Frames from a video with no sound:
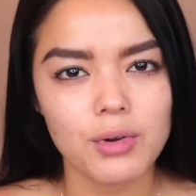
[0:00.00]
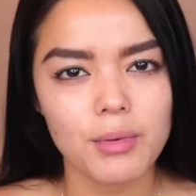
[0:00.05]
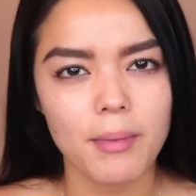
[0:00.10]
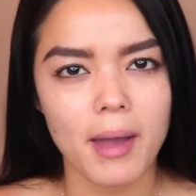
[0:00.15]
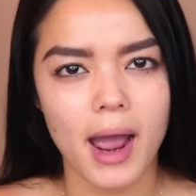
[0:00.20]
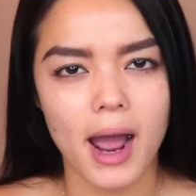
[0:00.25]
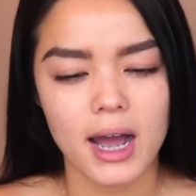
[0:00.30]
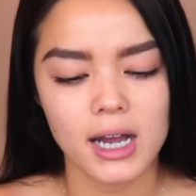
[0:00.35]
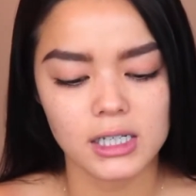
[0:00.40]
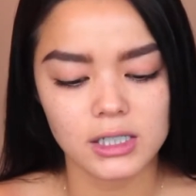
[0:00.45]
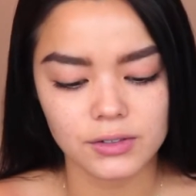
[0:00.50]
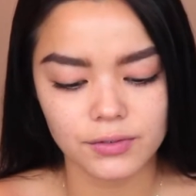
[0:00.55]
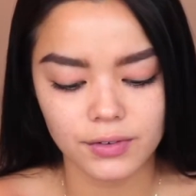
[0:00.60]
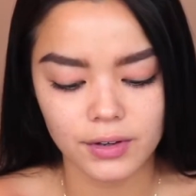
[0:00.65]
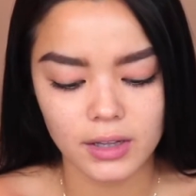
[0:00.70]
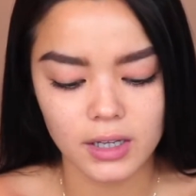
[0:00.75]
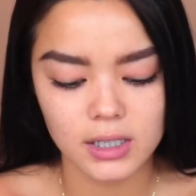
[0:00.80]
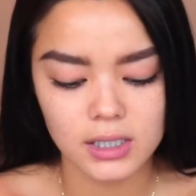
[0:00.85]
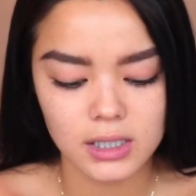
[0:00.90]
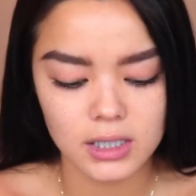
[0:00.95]
with my eyes for
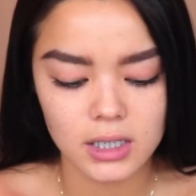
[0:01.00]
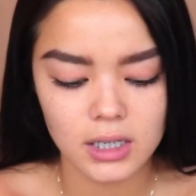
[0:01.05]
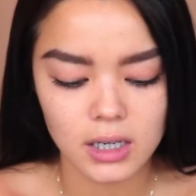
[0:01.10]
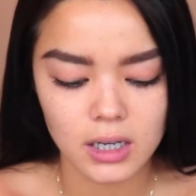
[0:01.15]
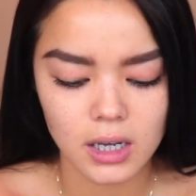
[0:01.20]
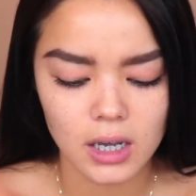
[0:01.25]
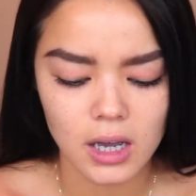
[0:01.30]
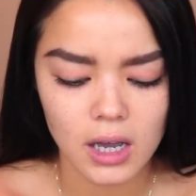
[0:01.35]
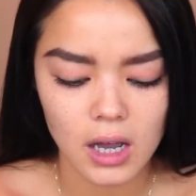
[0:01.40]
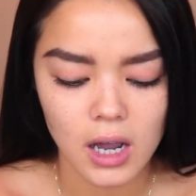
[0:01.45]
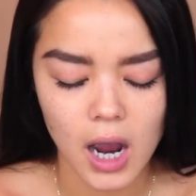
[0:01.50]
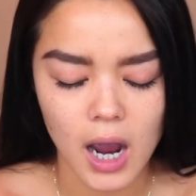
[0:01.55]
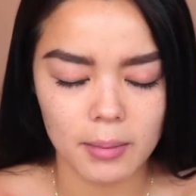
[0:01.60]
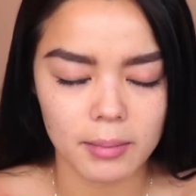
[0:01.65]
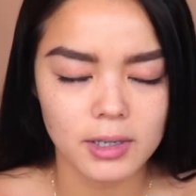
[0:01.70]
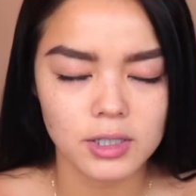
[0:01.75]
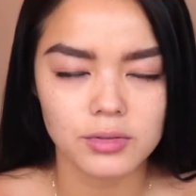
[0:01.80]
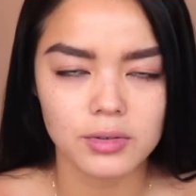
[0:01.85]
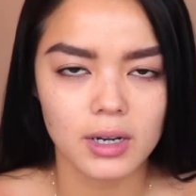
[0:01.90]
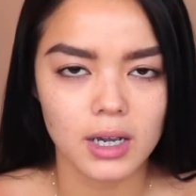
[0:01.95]
this look. I'm
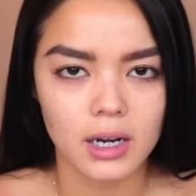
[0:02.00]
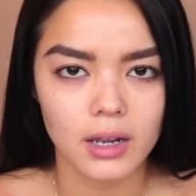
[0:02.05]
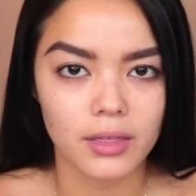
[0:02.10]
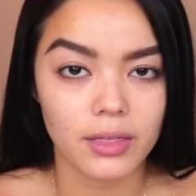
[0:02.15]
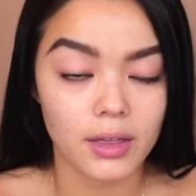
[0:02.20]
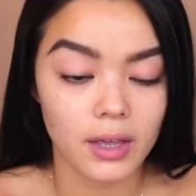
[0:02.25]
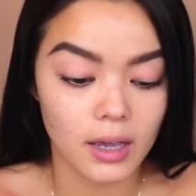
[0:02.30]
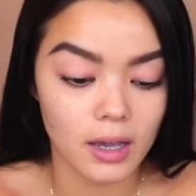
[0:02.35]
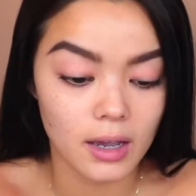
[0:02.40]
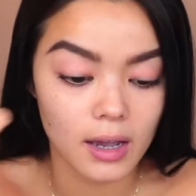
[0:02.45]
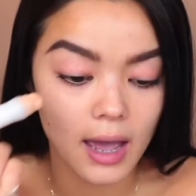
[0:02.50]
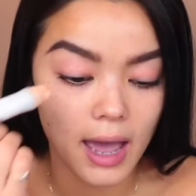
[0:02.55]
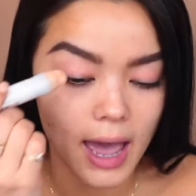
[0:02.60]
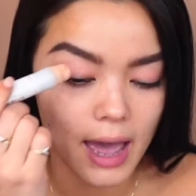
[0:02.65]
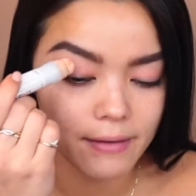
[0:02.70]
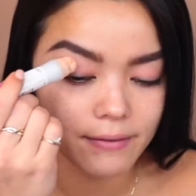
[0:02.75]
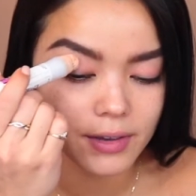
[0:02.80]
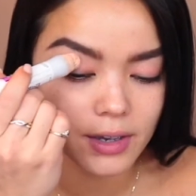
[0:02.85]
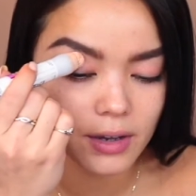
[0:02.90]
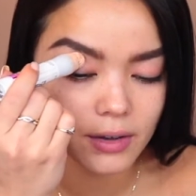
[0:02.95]
not doing anything
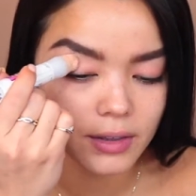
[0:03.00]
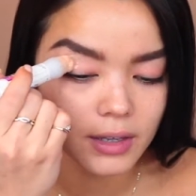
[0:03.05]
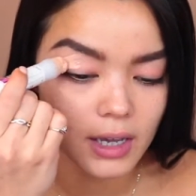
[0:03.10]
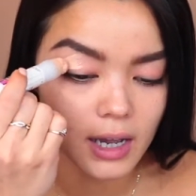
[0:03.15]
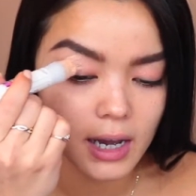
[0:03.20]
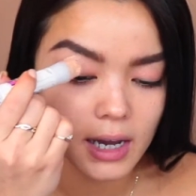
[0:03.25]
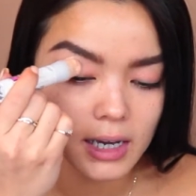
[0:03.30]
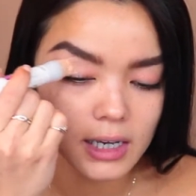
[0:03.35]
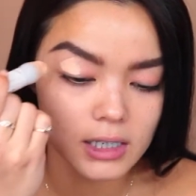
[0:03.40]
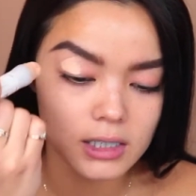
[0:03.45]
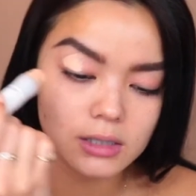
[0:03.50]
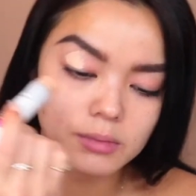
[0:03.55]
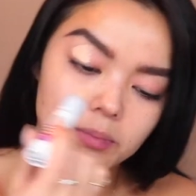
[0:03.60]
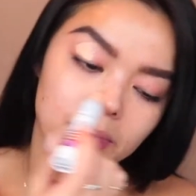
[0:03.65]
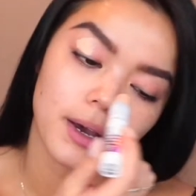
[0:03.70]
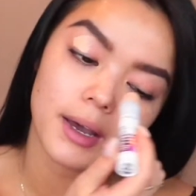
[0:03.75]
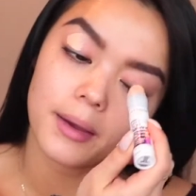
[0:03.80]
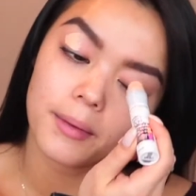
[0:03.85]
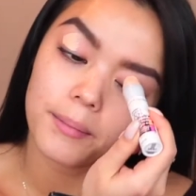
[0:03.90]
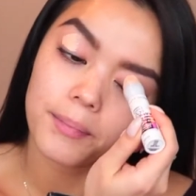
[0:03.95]
heavy on the eyes,
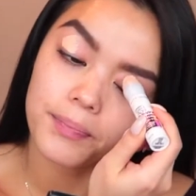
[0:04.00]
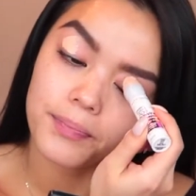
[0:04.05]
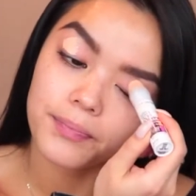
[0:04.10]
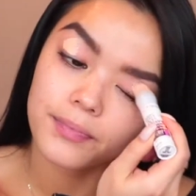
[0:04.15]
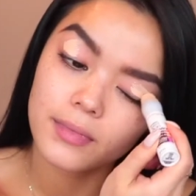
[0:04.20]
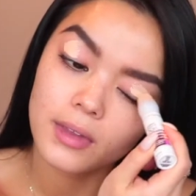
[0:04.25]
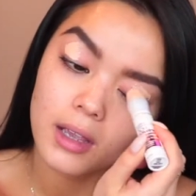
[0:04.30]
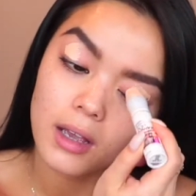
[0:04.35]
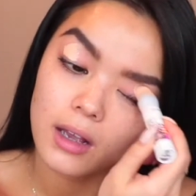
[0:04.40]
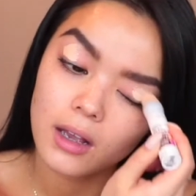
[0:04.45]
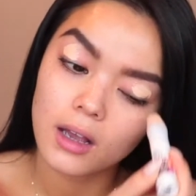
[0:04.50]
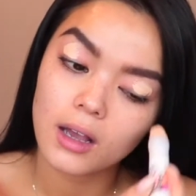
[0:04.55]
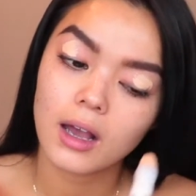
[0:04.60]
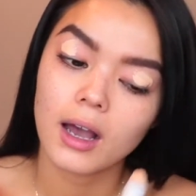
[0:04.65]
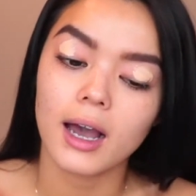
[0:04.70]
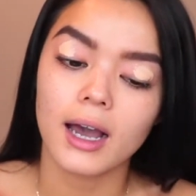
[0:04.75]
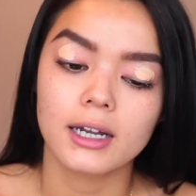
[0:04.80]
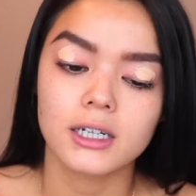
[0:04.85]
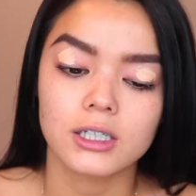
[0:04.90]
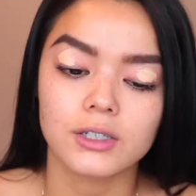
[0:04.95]
but
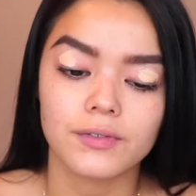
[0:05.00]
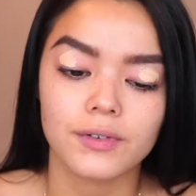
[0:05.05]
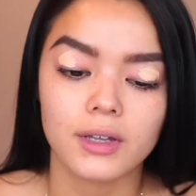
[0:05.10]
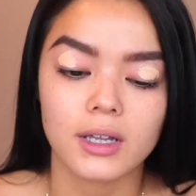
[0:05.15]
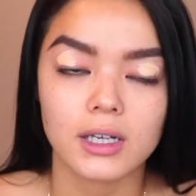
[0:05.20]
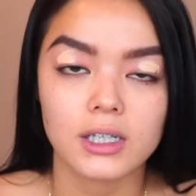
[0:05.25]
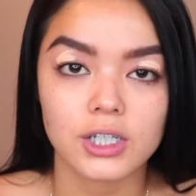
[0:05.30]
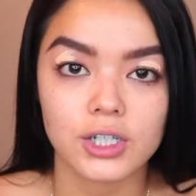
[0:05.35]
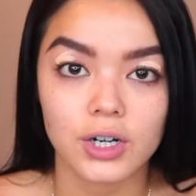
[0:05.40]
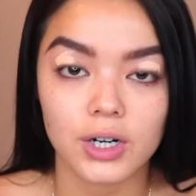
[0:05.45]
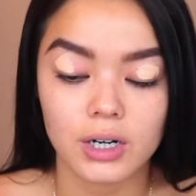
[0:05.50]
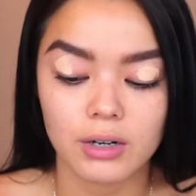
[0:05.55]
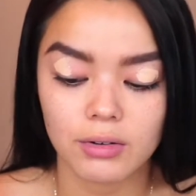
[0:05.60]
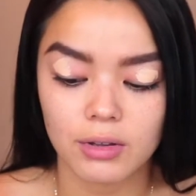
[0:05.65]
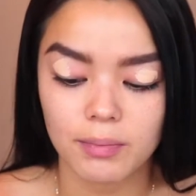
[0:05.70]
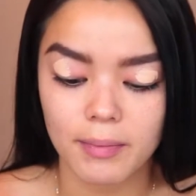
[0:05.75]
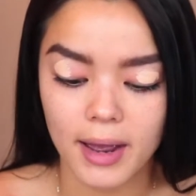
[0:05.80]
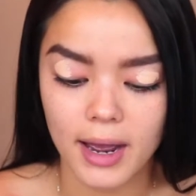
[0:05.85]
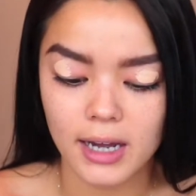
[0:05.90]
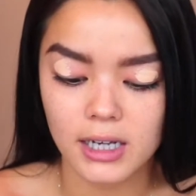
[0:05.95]
I just feel like starting
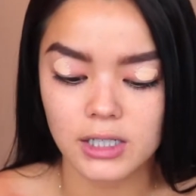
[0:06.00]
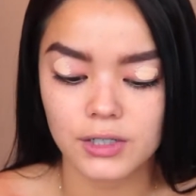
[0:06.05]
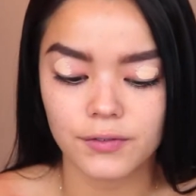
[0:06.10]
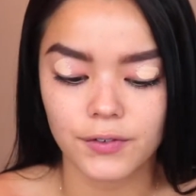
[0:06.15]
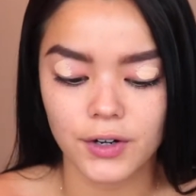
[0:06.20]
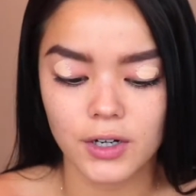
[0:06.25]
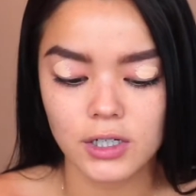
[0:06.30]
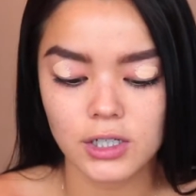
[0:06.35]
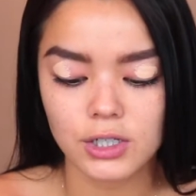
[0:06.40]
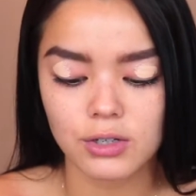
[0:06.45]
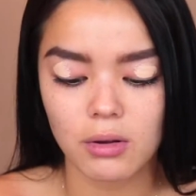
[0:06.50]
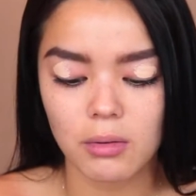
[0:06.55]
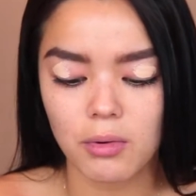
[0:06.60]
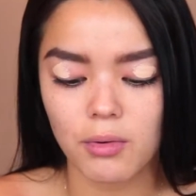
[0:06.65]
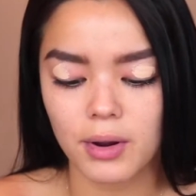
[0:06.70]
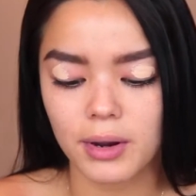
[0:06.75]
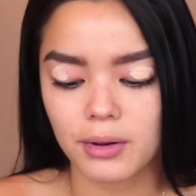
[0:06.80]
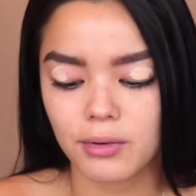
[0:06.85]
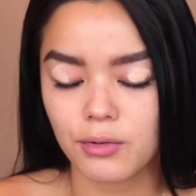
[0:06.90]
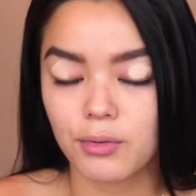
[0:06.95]
with my eyes first. So I'm
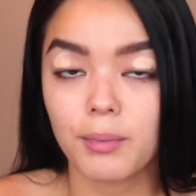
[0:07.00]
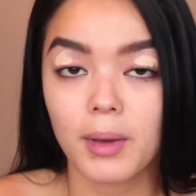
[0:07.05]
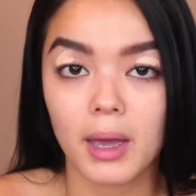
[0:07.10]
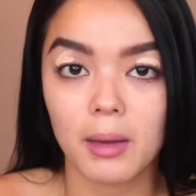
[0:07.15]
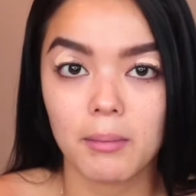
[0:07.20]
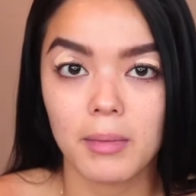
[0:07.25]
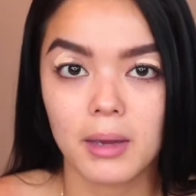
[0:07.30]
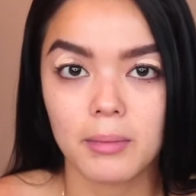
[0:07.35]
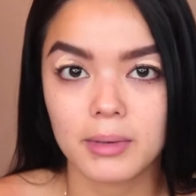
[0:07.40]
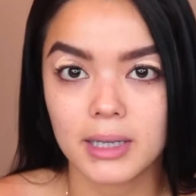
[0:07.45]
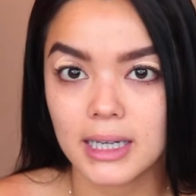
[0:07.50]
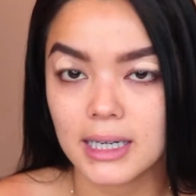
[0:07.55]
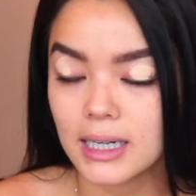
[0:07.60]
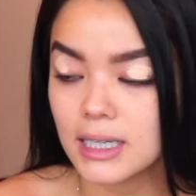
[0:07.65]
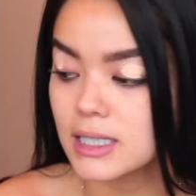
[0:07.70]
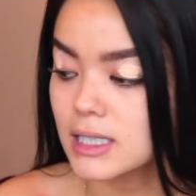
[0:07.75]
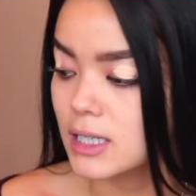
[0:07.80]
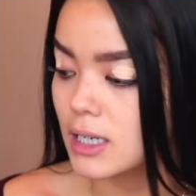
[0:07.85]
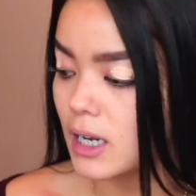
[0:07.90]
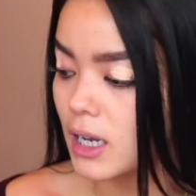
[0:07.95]
going with my Maybelline
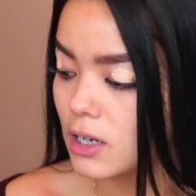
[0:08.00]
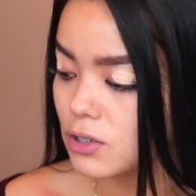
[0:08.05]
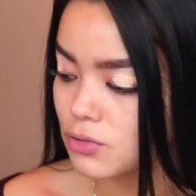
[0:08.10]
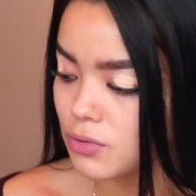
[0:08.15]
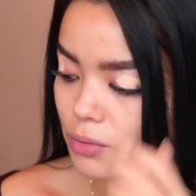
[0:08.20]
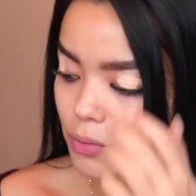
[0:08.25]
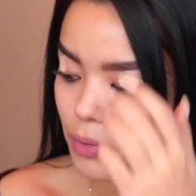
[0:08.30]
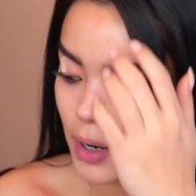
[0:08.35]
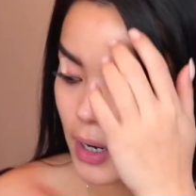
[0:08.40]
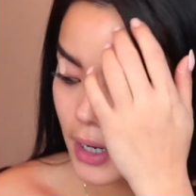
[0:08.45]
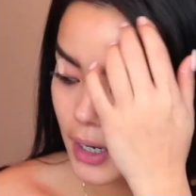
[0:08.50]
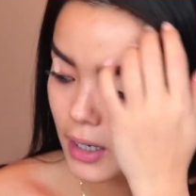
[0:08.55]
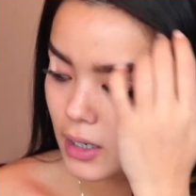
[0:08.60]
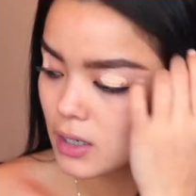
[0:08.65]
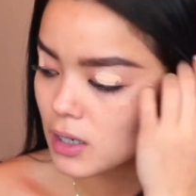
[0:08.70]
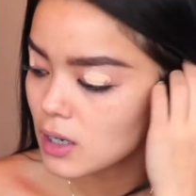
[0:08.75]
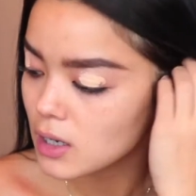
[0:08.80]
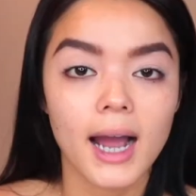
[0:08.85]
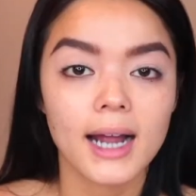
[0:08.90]
Instant Age Rewind.